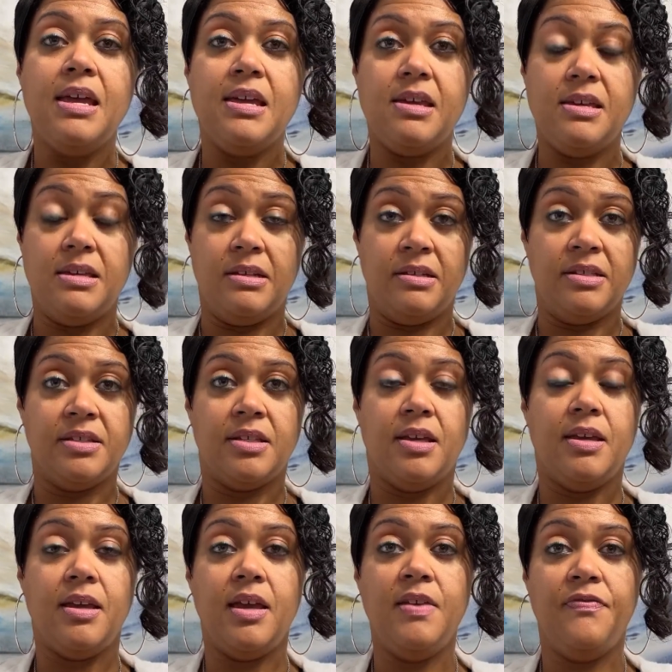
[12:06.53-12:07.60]
is
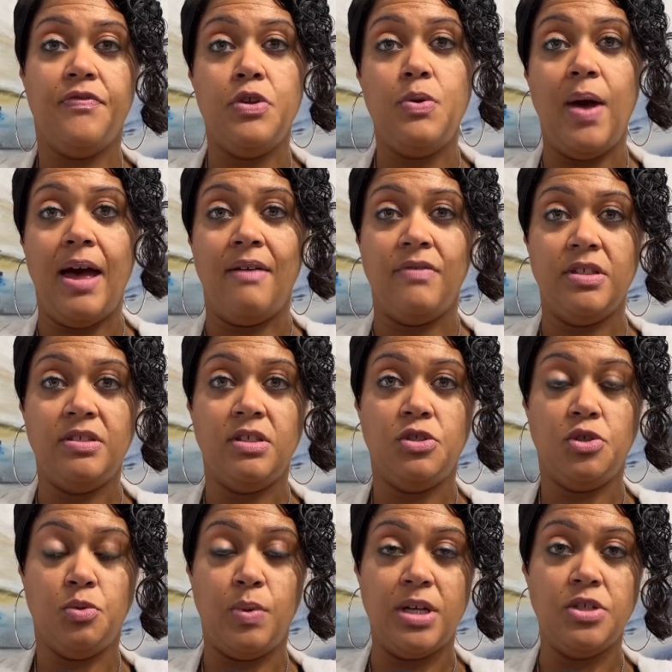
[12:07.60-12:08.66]
if you have a
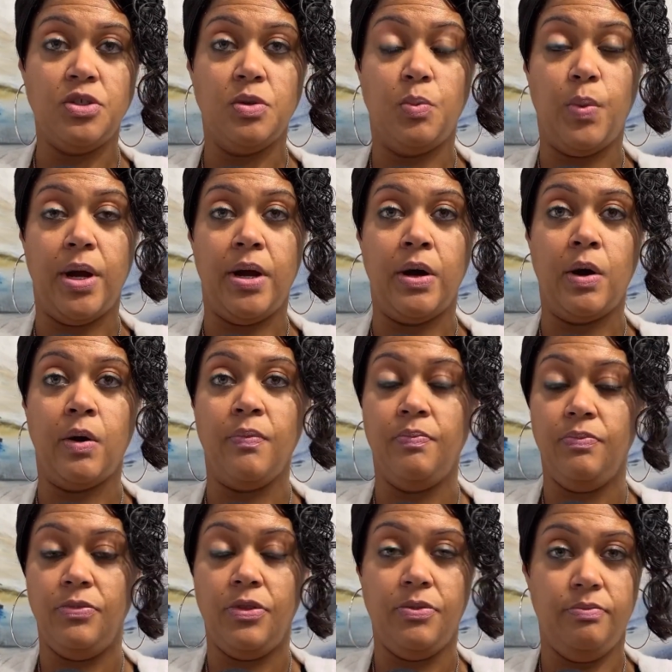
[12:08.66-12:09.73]
situation where
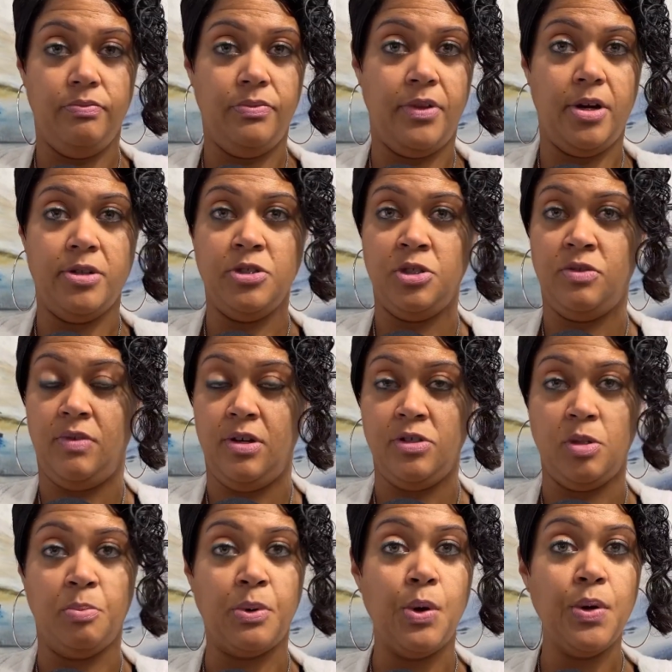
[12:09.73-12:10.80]
there's
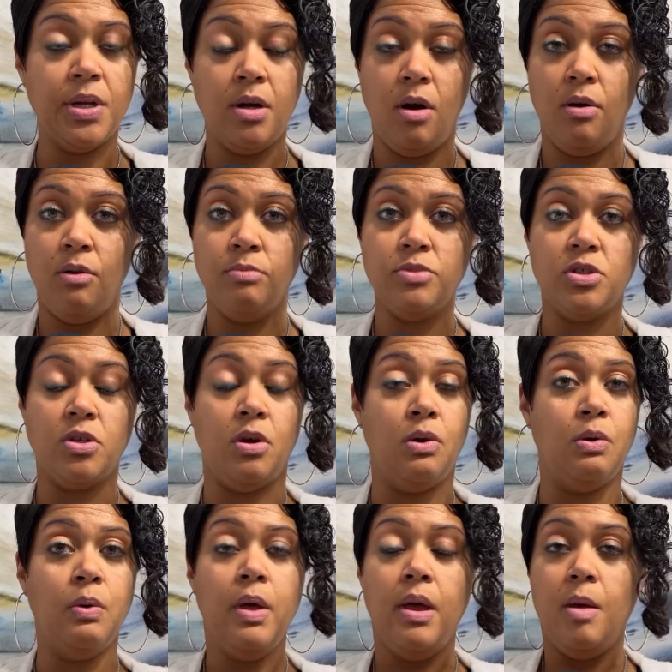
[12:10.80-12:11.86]
a broken home,
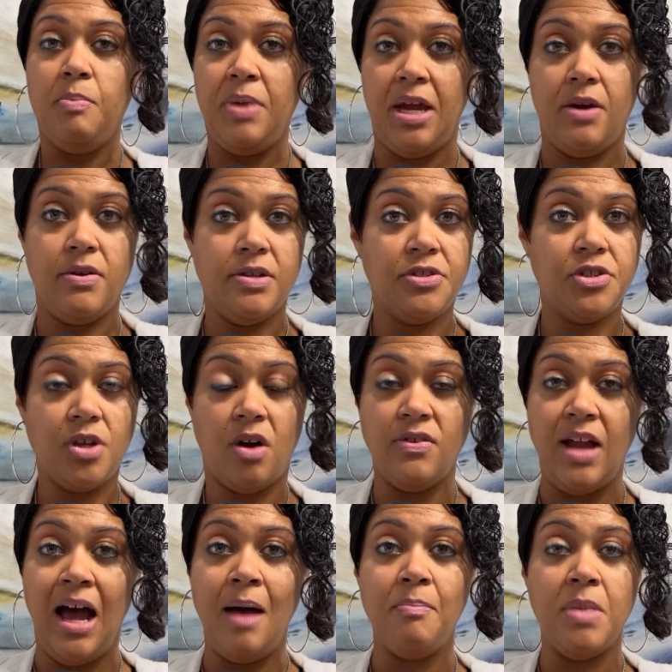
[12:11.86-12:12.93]
so parents are
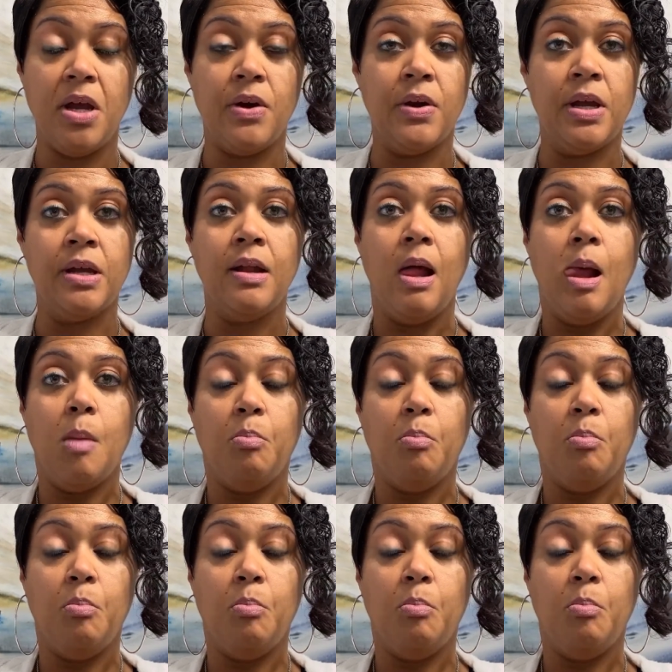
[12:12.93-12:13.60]
not married,